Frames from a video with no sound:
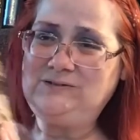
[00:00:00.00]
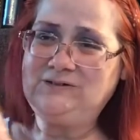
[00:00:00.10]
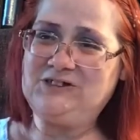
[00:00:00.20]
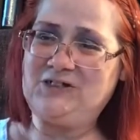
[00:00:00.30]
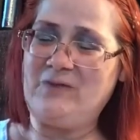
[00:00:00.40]

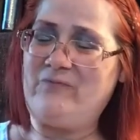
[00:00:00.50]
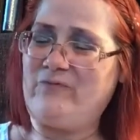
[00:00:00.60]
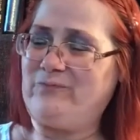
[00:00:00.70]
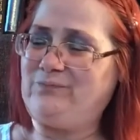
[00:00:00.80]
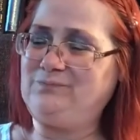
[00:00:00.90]
Like the
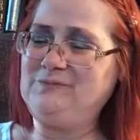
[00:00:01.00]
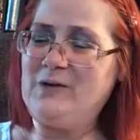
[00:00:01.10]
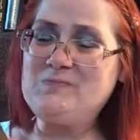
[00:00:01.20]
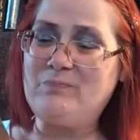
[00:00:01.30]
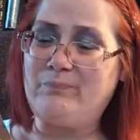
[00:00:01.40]
it
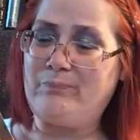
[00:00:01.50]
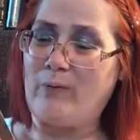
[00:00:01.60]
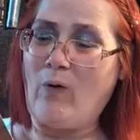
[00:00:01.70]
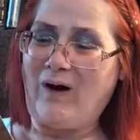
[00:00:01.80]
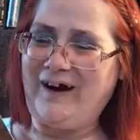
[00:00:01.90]
was
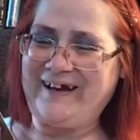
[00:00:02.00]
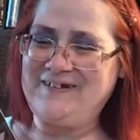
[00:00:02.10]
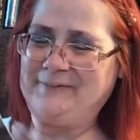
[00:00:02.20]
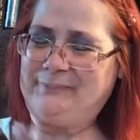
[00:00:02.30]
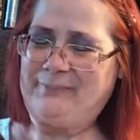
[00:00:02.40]
boring
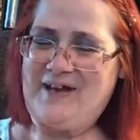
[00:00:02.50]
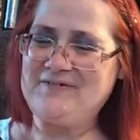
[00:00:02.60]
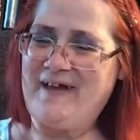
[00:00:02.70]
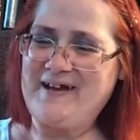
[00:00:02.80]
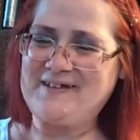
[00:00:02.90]
until page
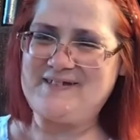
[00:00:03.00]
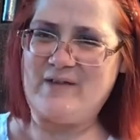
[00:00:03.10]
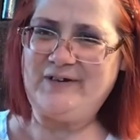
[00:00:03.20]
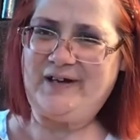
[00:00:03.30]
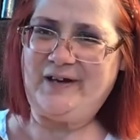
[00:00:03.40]
like
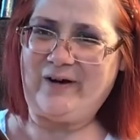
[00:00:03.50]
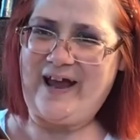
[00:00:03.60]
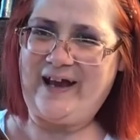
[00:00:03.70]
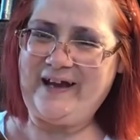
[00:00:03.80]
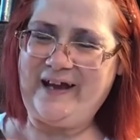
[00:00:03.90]
70 or
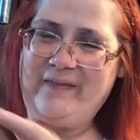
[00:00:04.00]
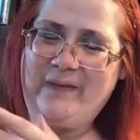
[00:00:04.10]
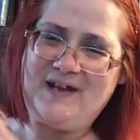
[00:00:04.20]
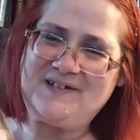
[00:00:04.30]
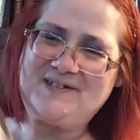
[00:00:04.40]
80 and
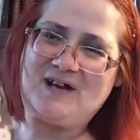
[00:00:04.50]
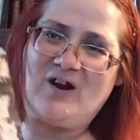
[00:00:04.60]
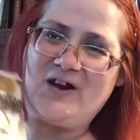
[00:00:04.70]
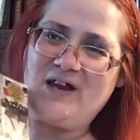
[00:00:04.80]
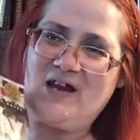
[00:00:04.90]
then it
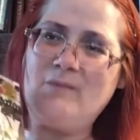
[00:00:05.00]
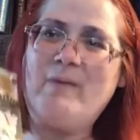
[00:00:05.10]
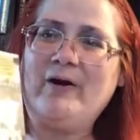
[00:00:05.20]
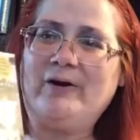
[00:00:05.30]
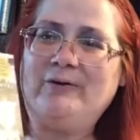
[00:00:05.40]
started getting
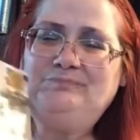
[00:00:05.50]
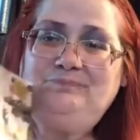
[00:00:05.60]
better.